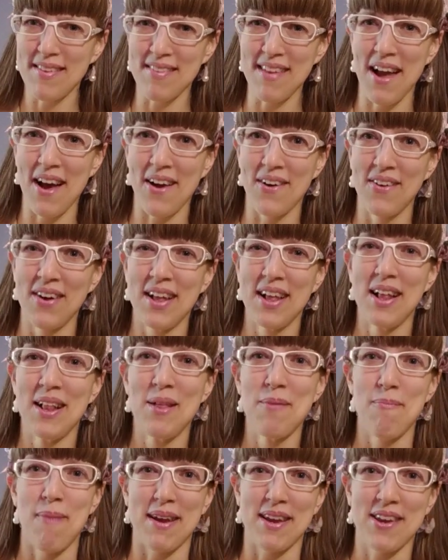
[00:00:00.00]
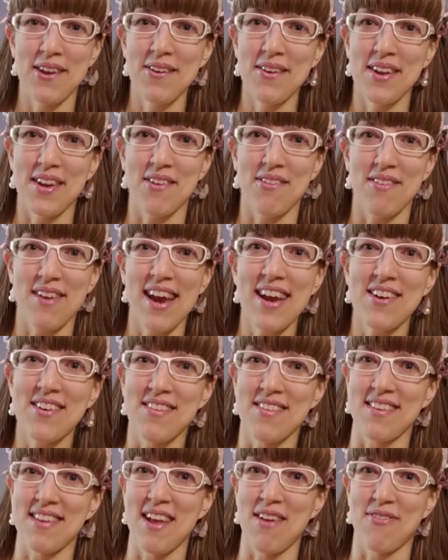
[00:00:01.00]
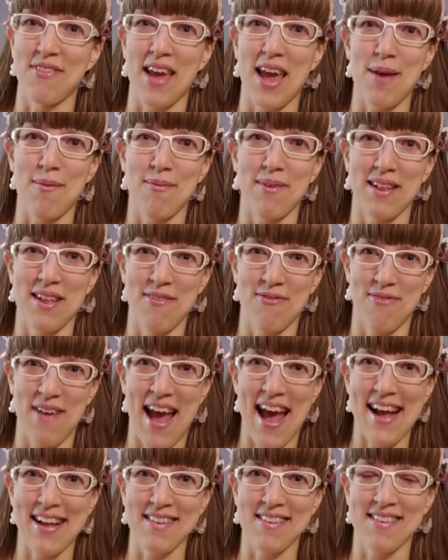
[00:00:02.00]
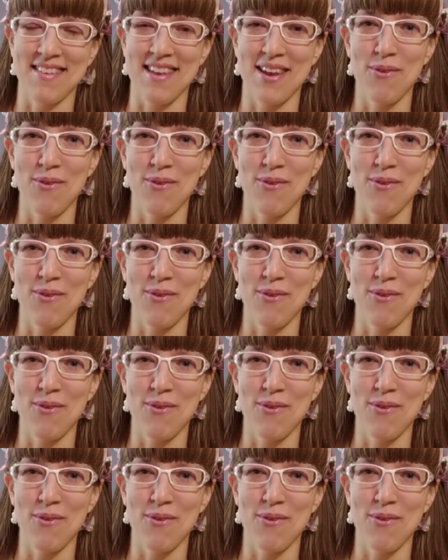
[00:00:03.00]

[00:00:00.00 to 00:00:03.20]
So, my Cutie Creator stuff came really fast.